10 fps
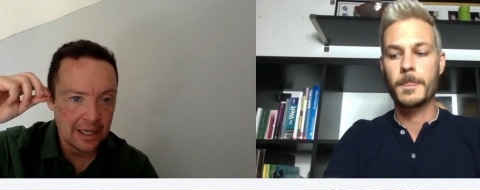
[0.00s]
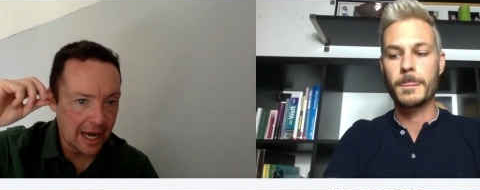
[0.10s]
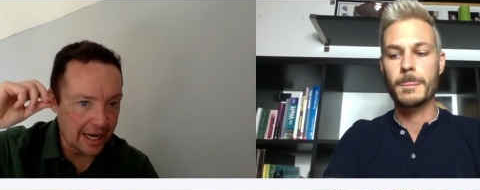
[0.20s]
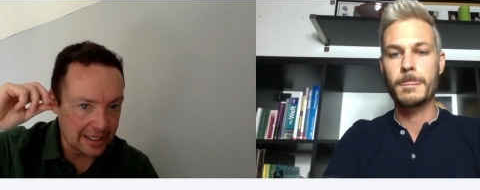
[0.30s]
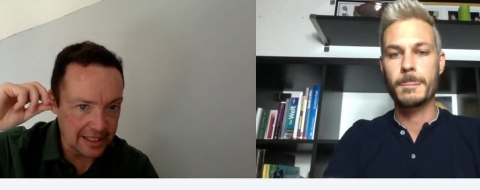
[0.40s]

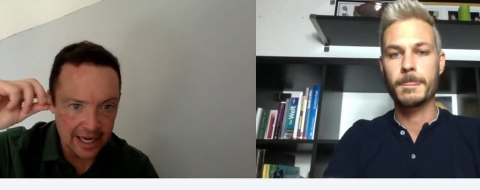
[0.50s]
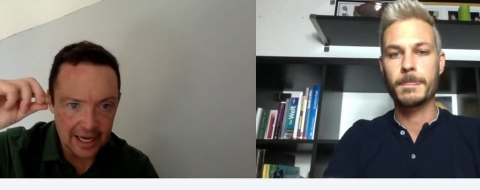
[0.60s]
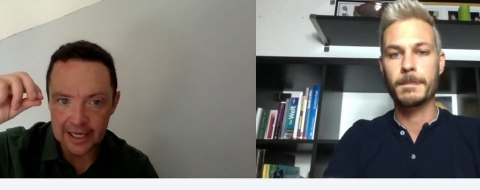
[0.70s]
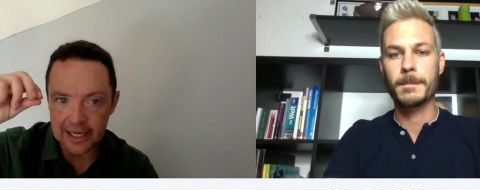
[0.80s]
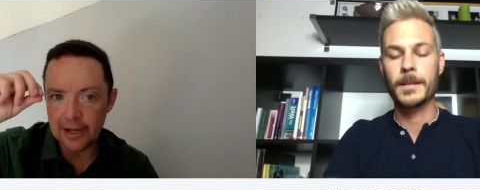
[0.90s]

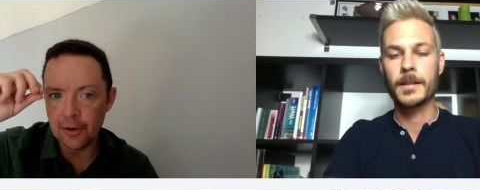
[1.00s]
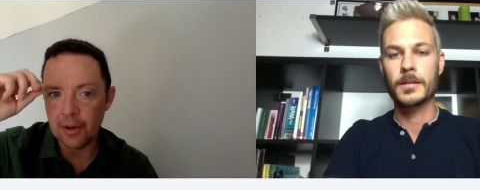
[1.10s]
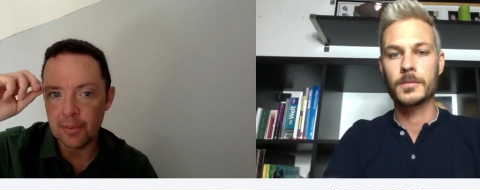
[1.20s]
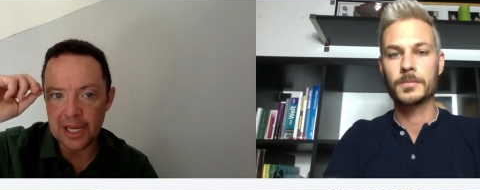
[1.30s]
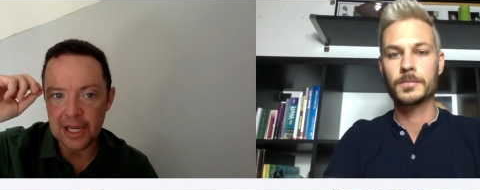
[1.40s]
Speaker 1: anxiety or to
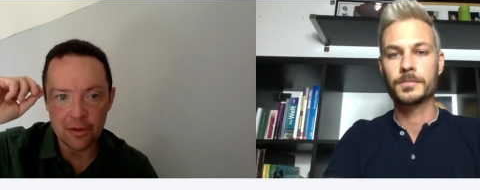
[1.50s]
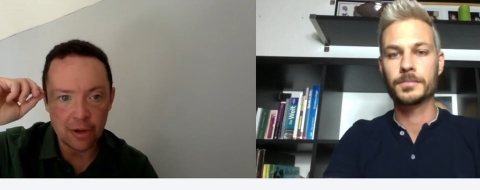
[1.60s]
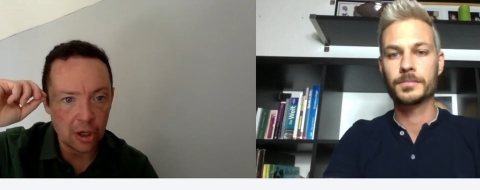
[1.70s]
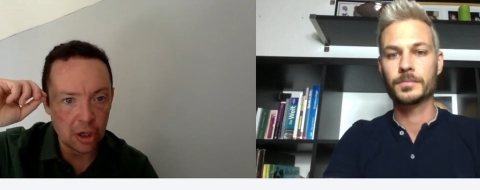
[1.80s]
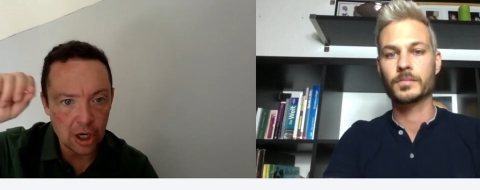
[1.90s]
be on the
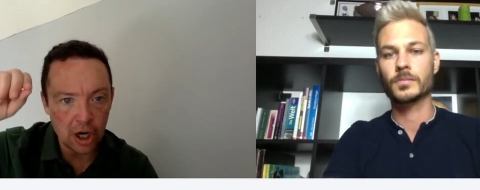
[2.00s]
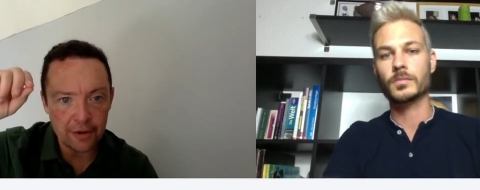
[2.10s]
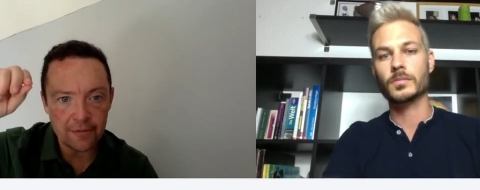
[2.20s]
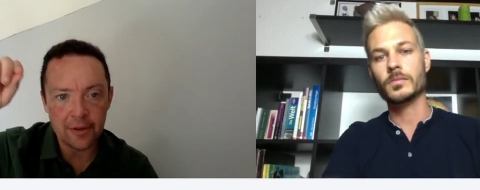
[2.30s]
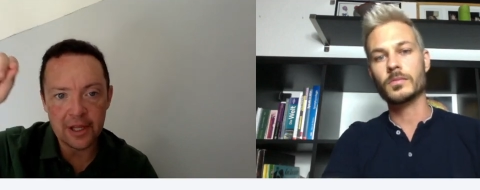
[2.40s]
lookout
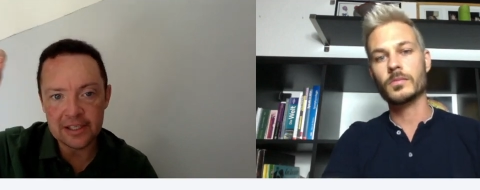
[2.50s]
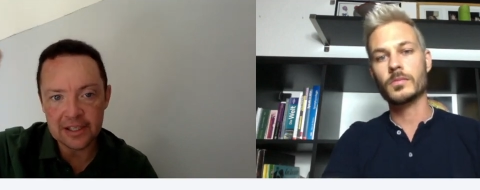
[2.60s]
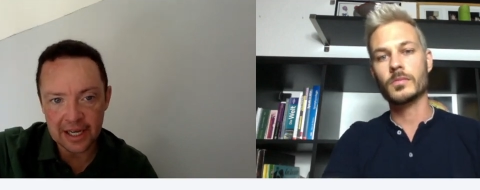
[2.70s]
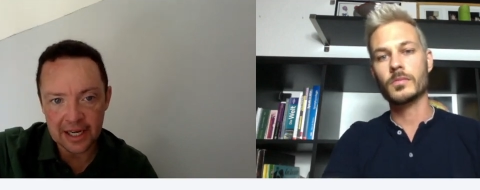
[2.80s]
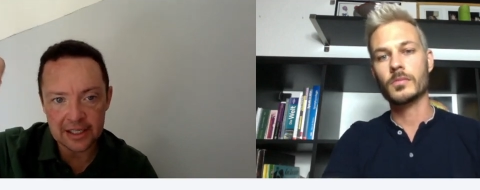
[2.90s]
for these
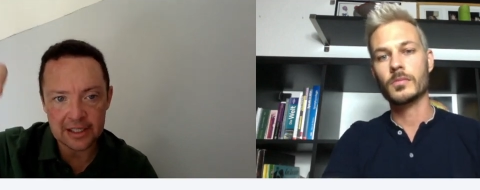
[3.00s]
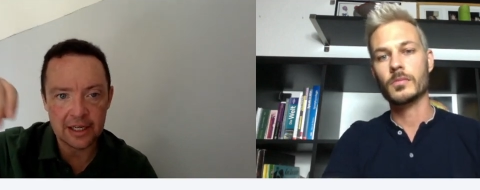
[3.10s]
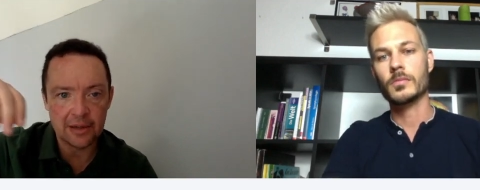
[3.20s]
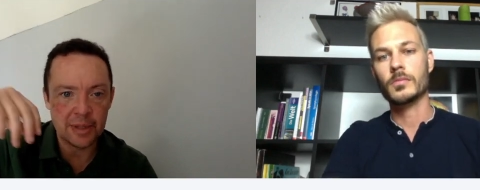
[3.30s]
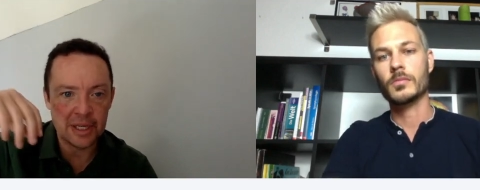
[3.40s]
things and
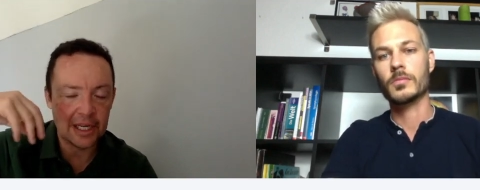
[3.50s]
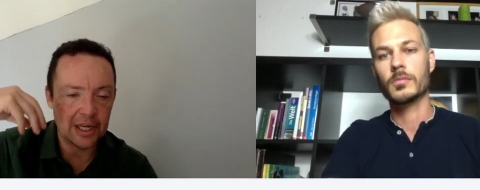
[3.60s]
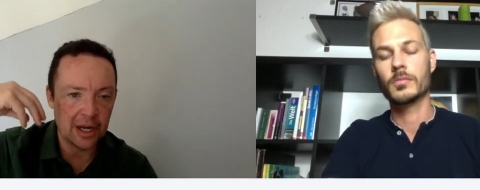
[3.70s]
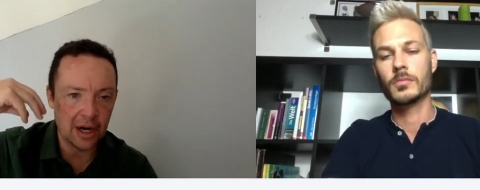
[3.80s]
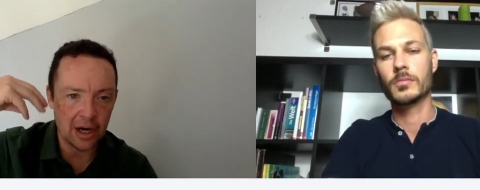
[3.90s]
to
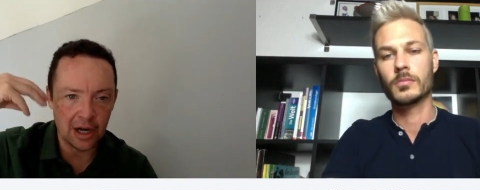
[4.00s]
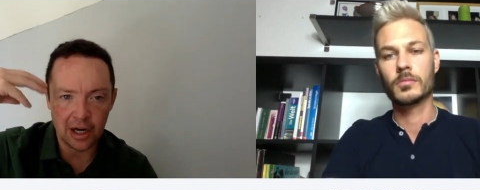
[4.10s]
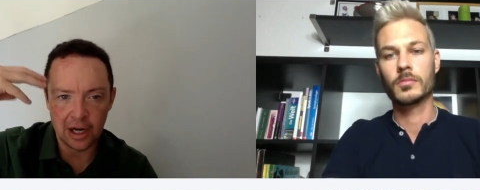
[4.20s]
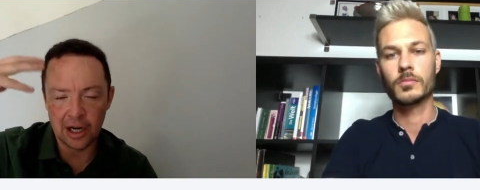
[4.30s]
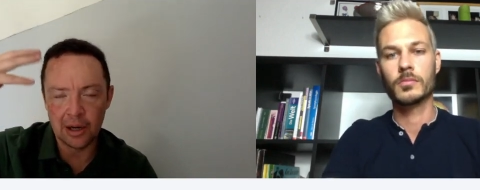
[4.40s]
be
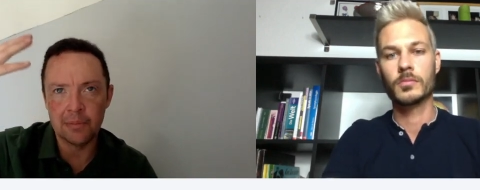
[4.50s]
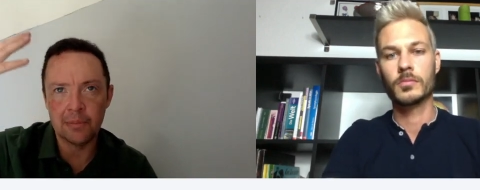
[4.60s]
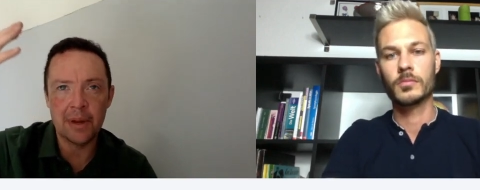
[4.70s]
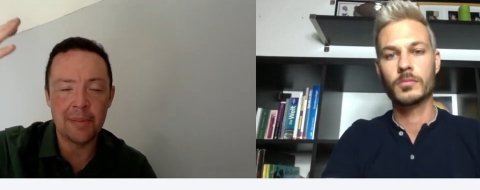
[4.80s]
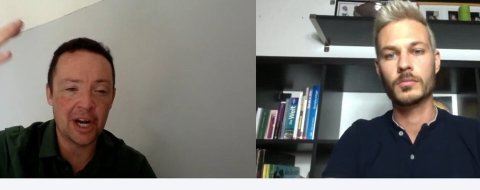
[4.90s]
uh,
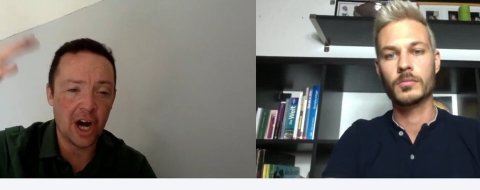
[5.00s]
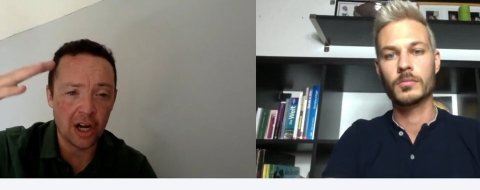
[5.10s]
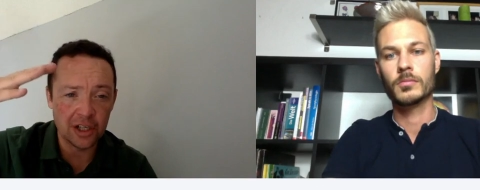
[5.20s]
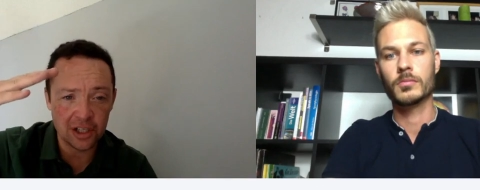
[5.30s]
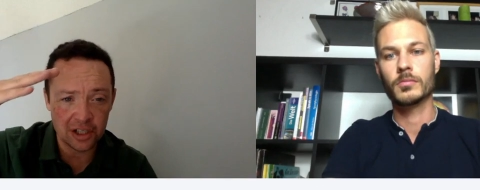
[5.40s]
maybe
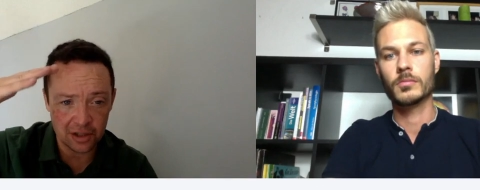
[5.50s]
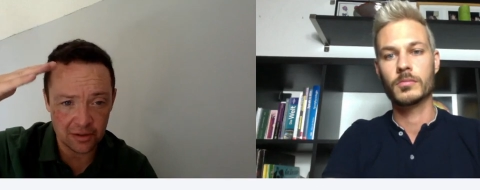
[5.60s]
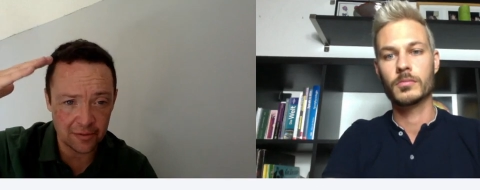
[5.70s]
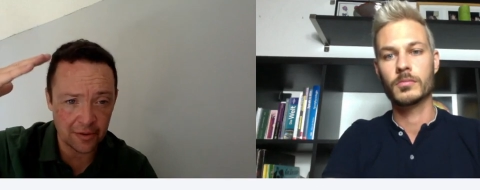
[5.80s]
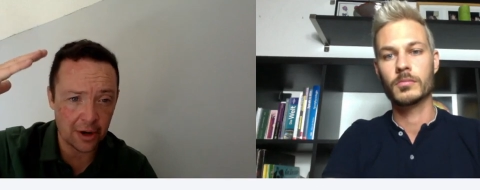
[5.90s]
conscious of
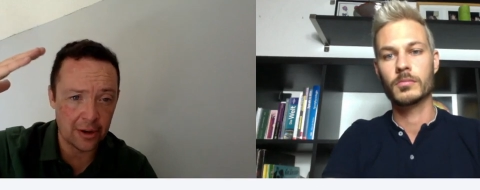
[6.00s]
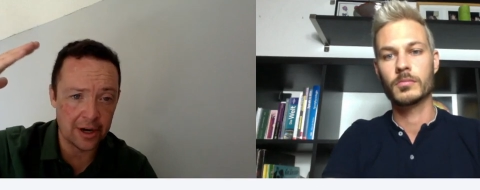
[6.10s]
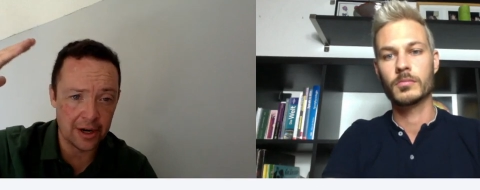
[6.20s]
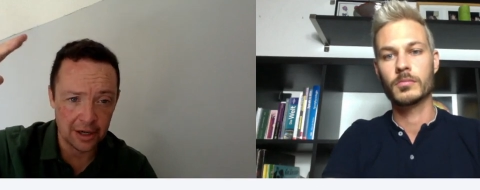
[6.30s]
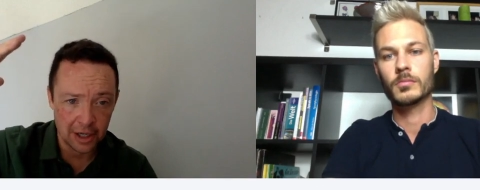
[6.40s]
how
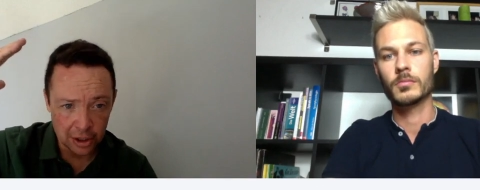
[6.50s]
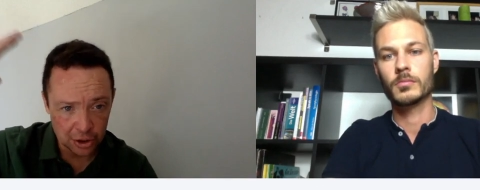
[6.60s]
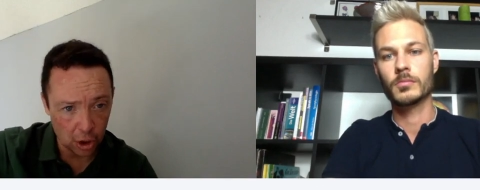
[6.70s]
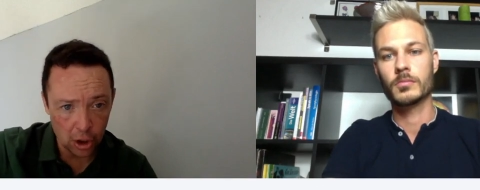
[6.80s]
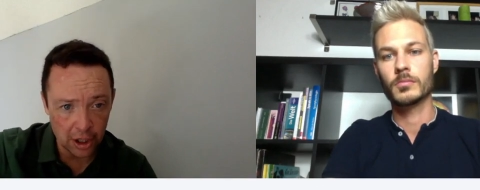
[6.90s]
they're
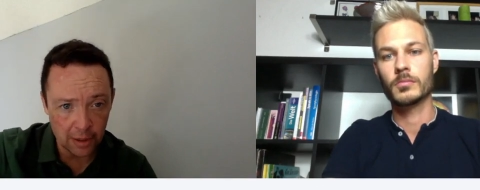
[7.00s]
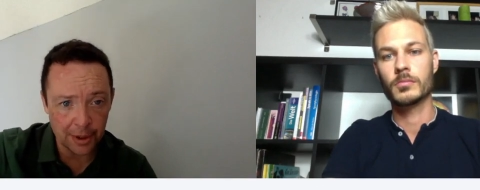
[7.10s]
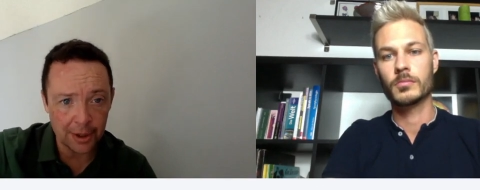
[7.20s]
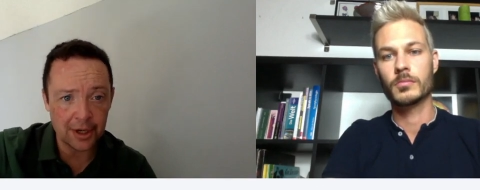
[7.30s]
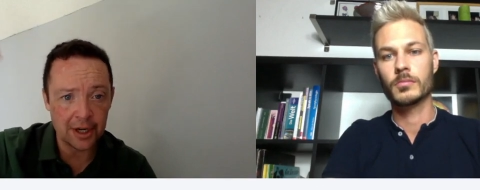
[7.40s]
talking
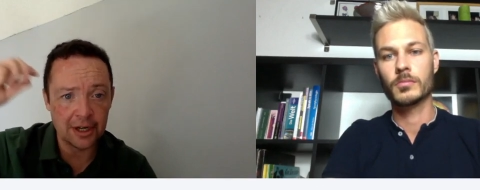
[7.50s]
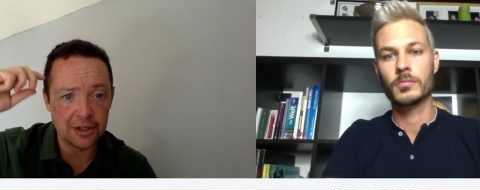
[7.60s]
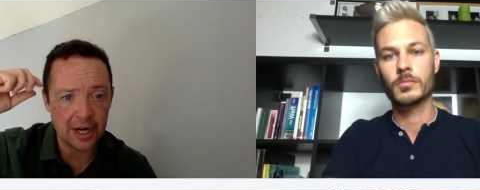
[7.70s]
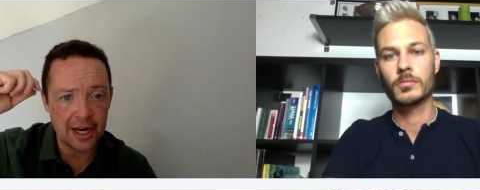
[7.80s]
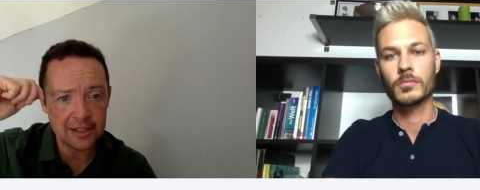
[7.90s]
about it and
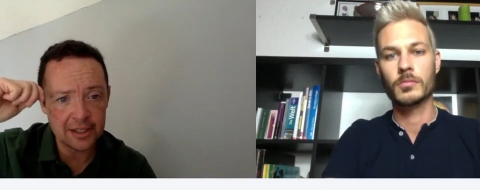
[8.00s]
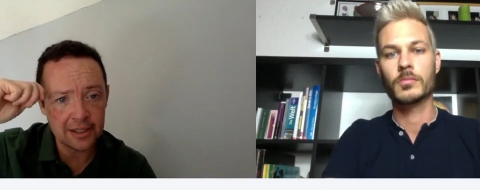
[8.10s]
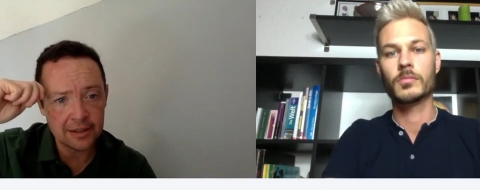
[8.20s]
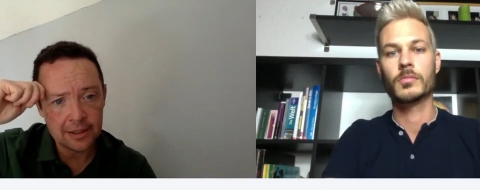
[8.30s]
addressing it?